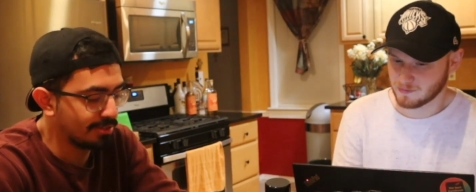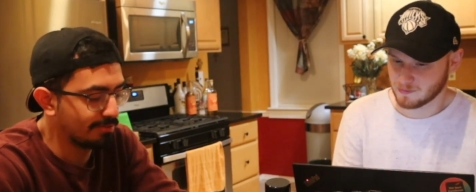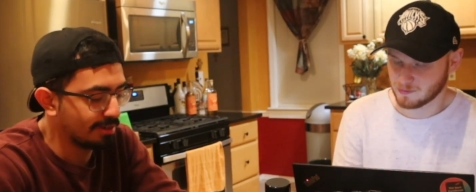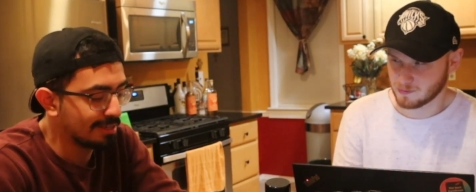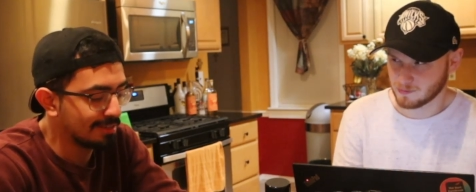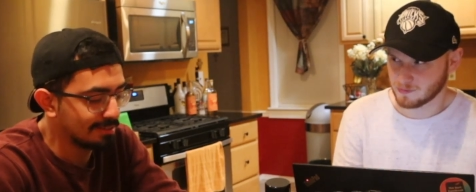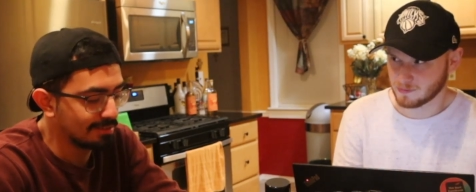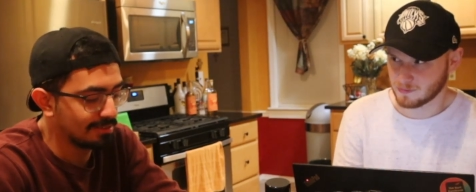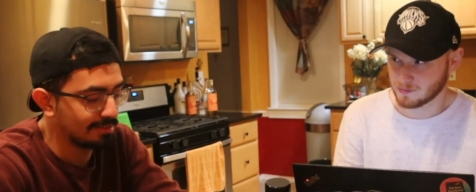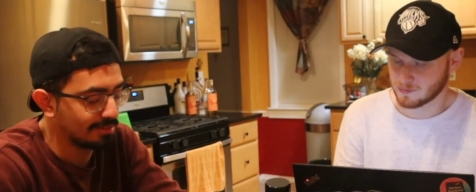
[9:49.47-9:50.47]
Speaker 1: fight
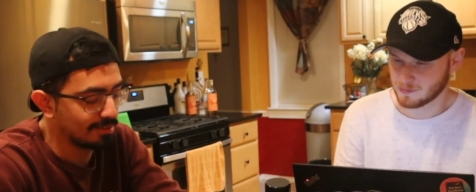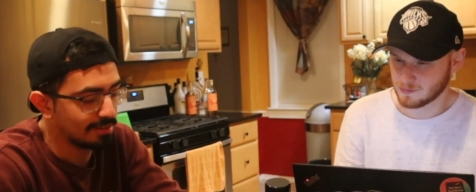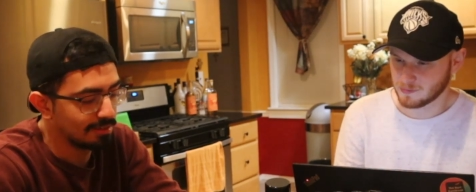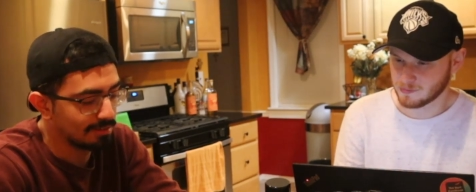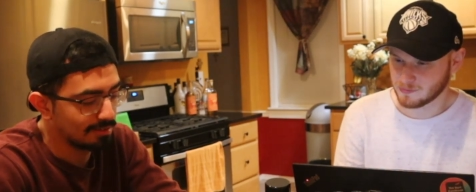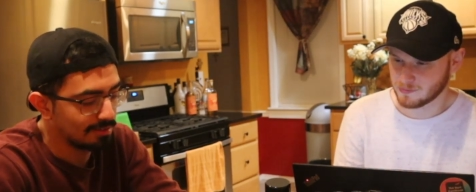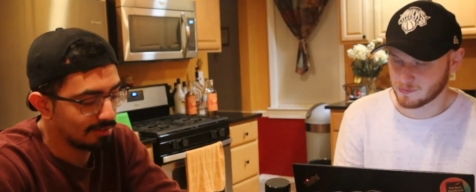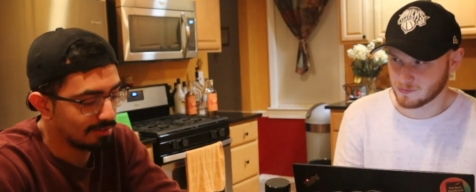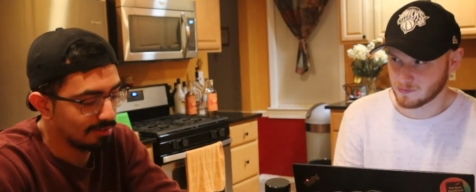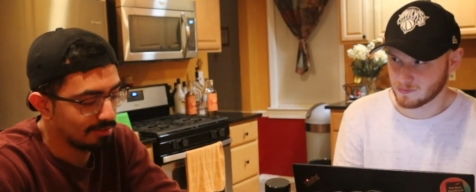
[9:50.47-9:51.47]
is like
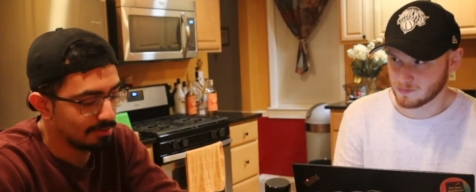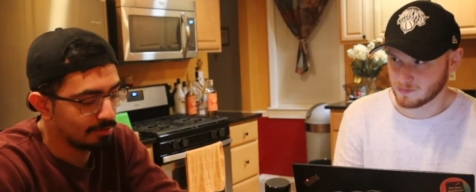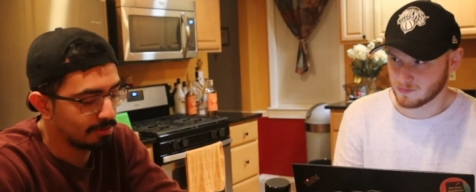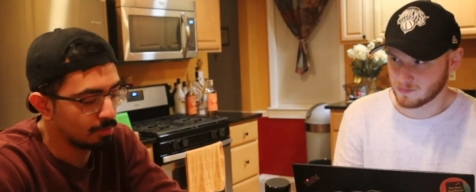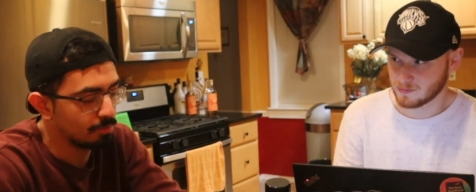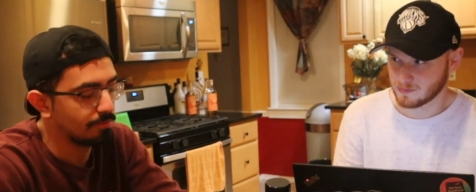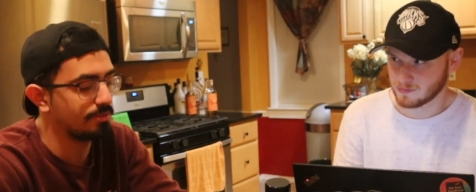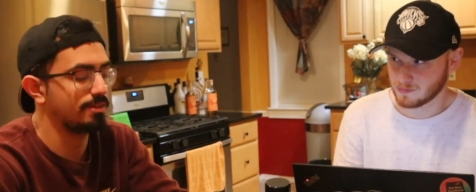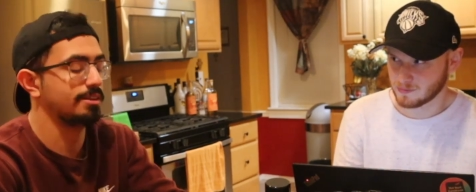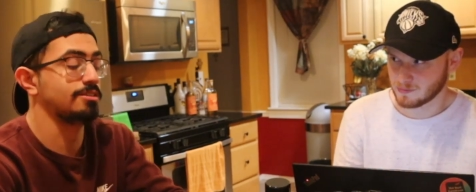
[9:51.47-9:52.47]
you know you don't
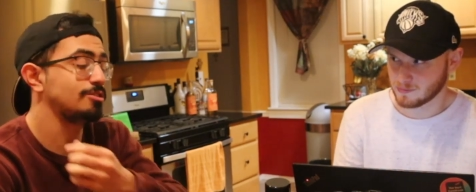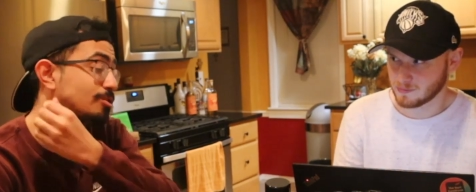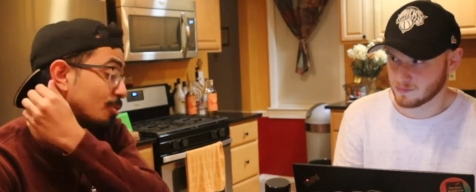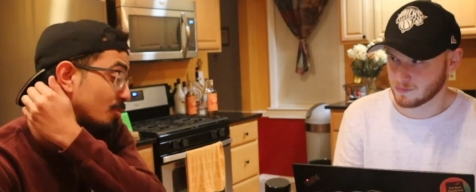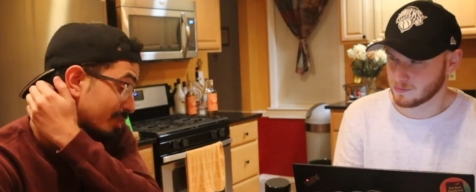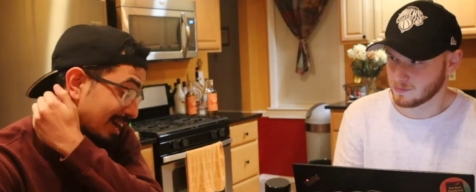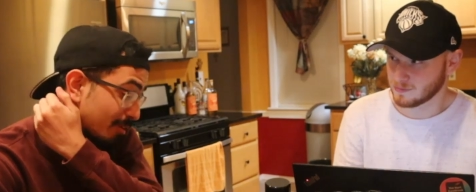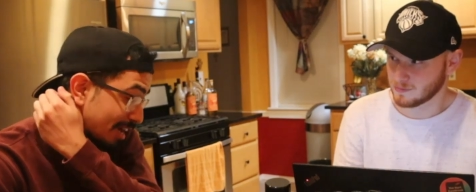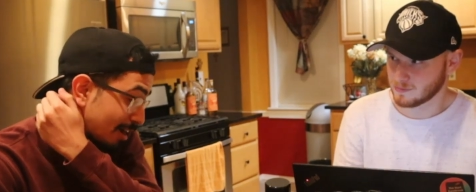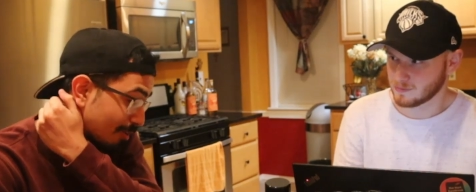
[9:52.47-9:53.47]
I guess you don't count
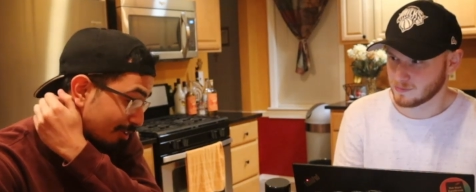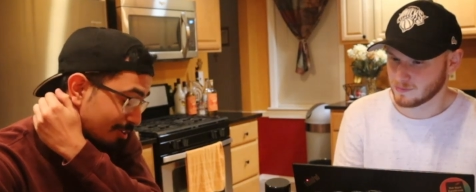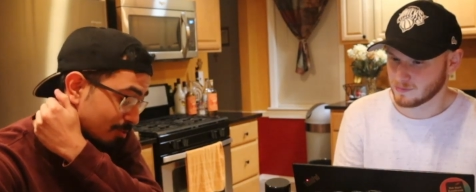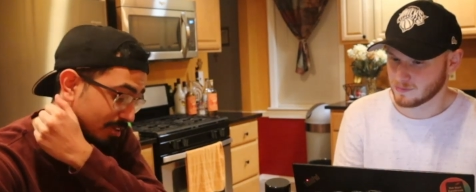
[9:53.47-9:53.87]
out you don't